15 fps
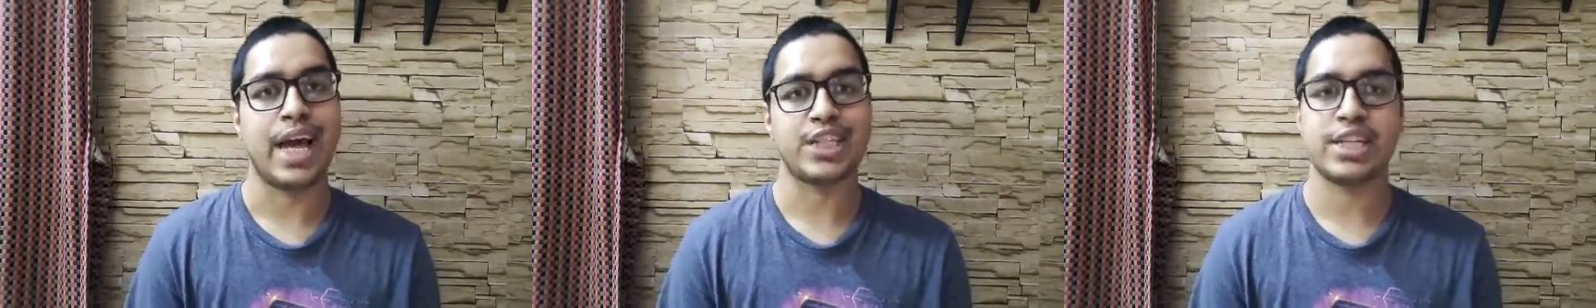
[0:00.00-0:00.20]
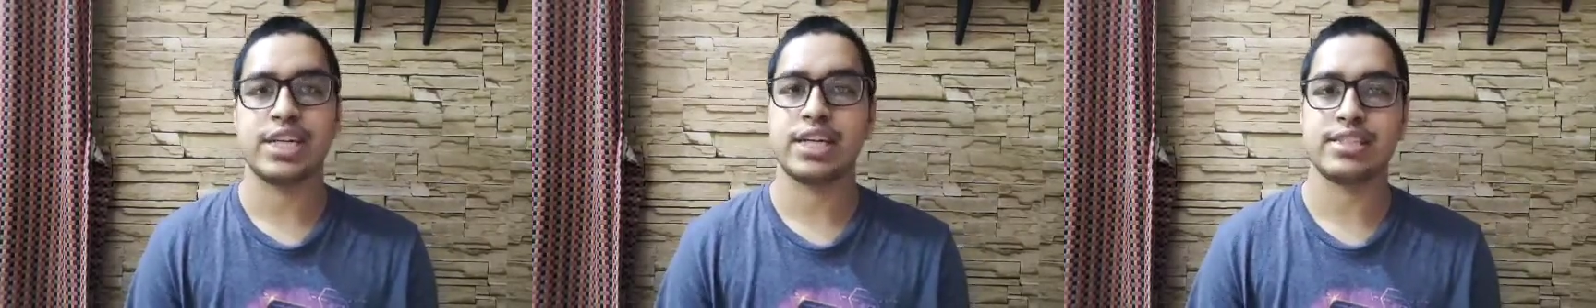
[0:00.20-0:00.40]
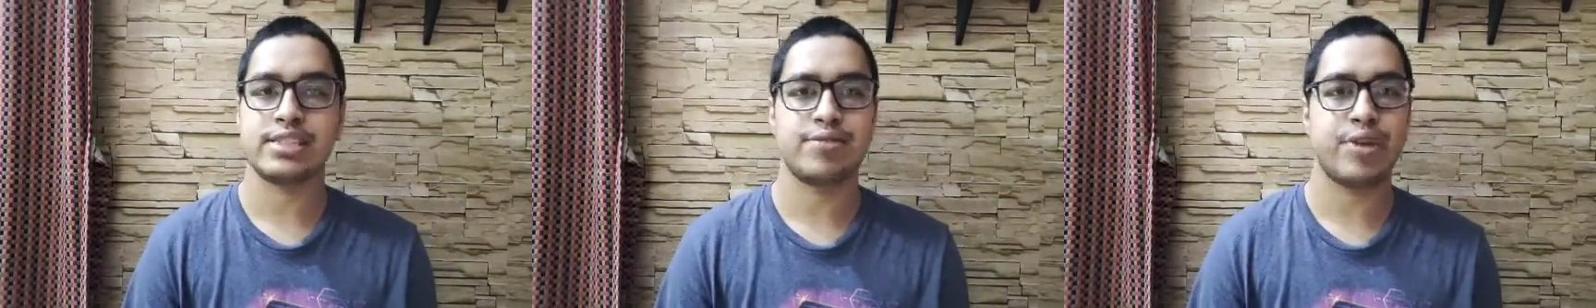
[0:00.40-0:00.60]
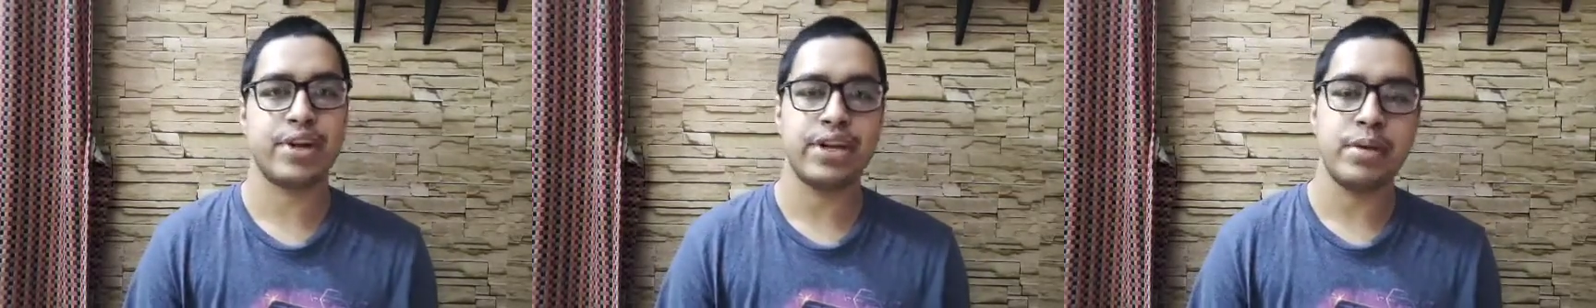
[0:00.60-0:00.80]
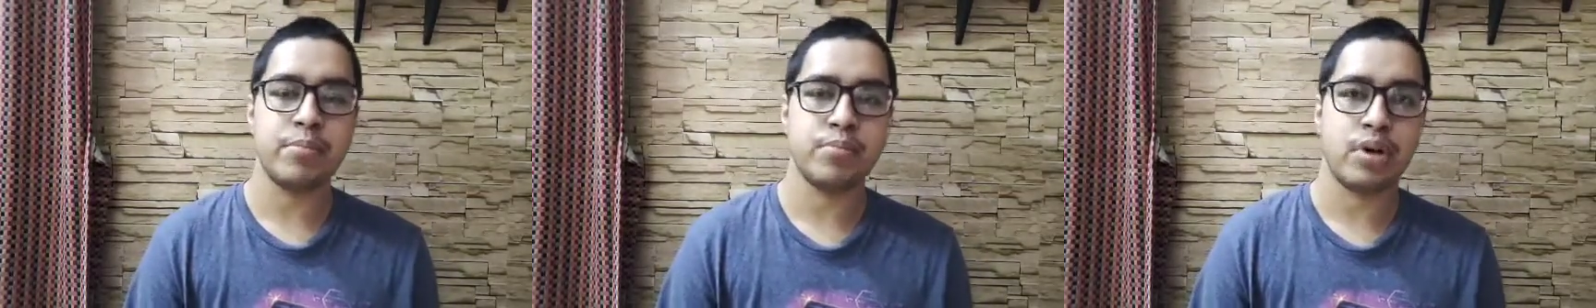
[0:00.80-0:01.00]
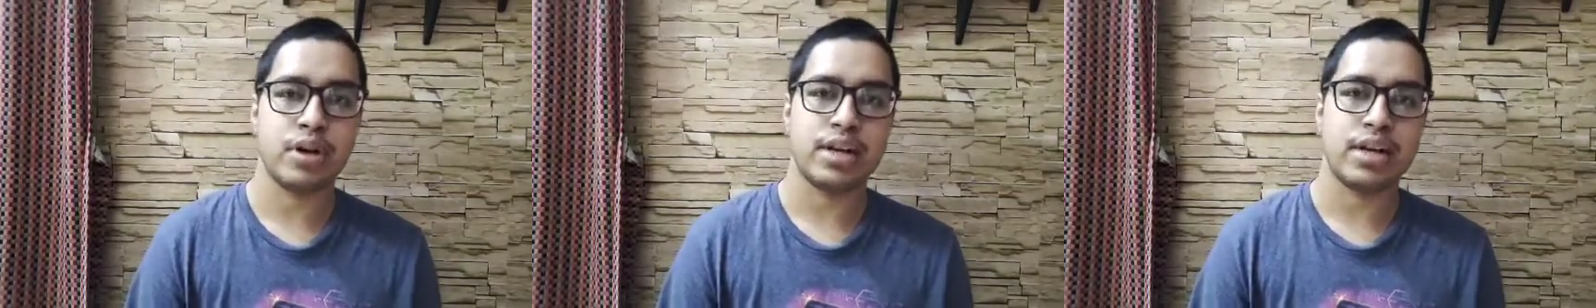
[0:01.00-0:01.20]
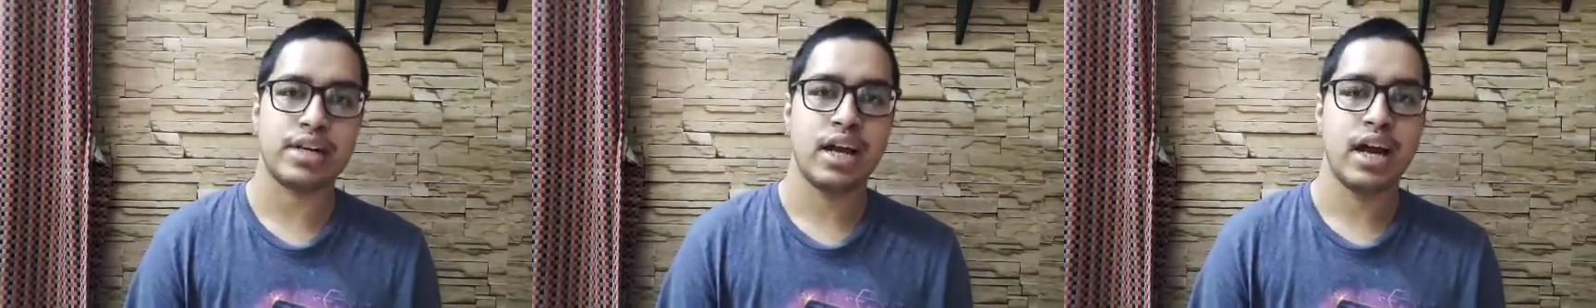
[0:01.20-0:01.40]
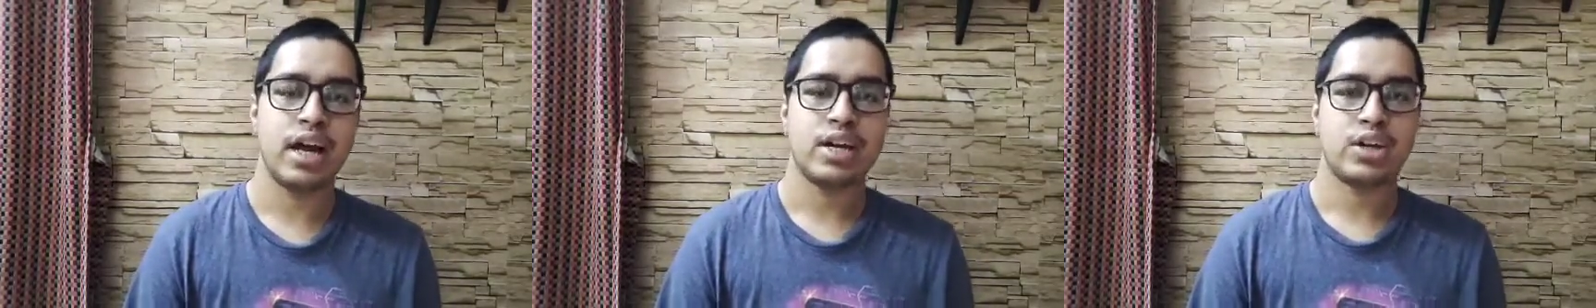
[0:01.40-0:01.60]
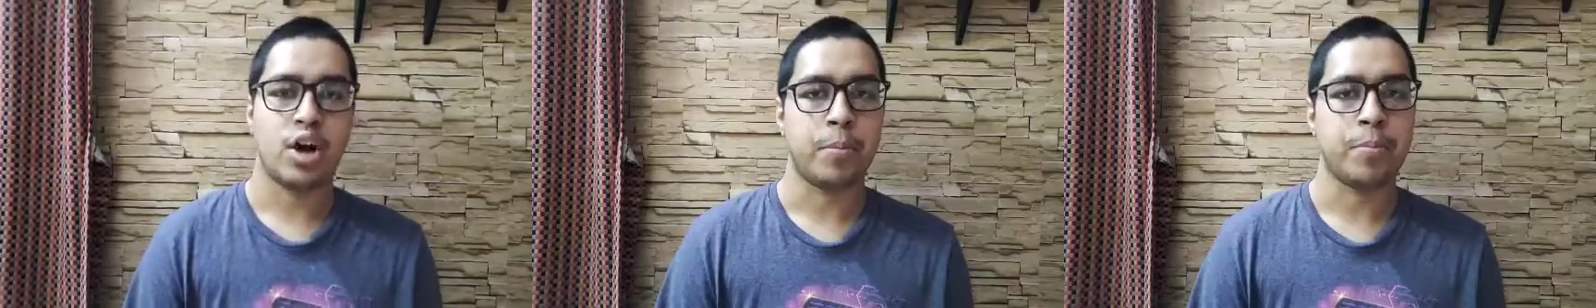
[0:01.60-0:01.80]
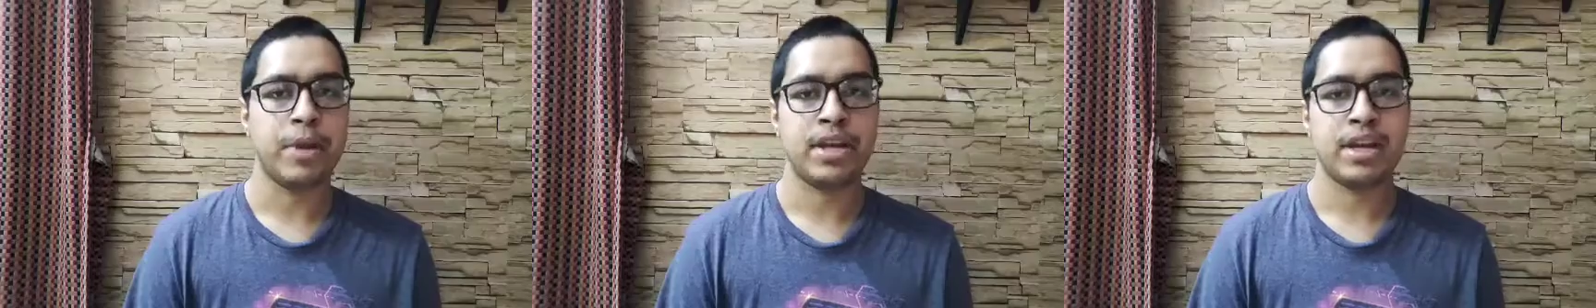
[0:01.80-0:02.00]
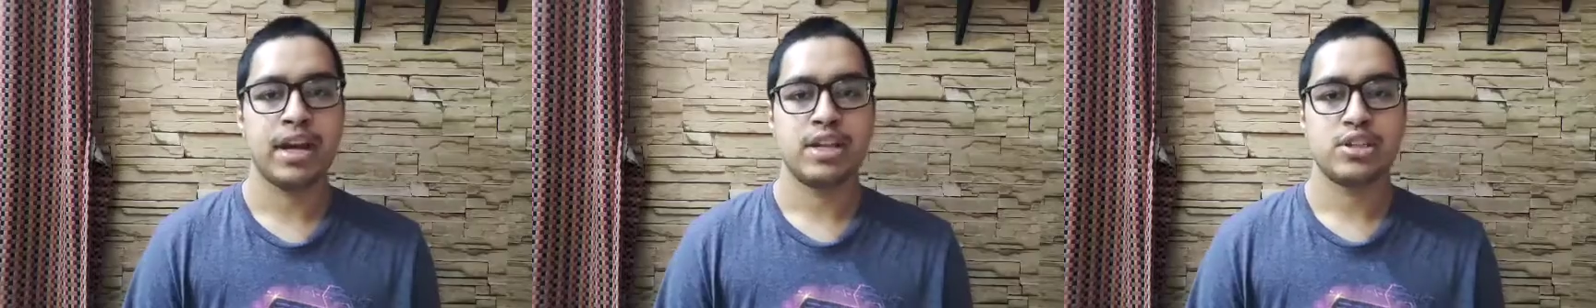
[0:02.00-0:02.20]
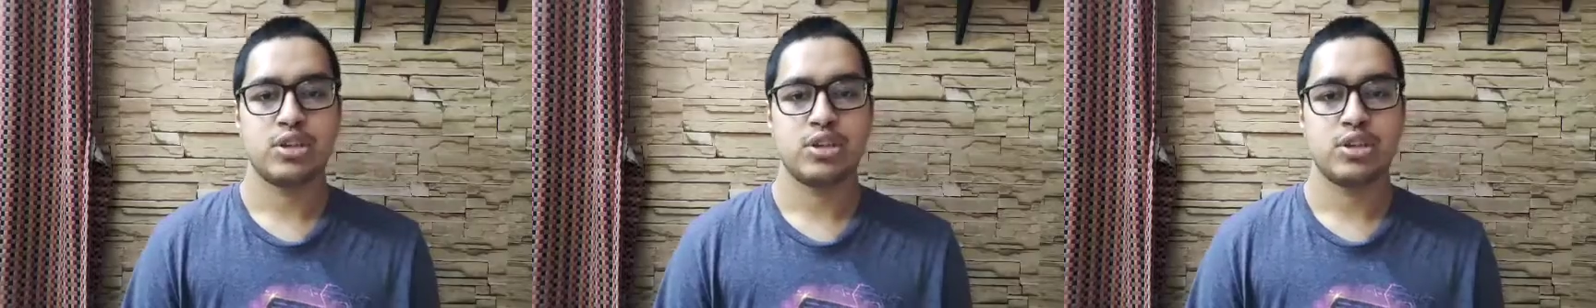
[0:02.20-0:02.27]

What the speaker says: hashing is a very important topic.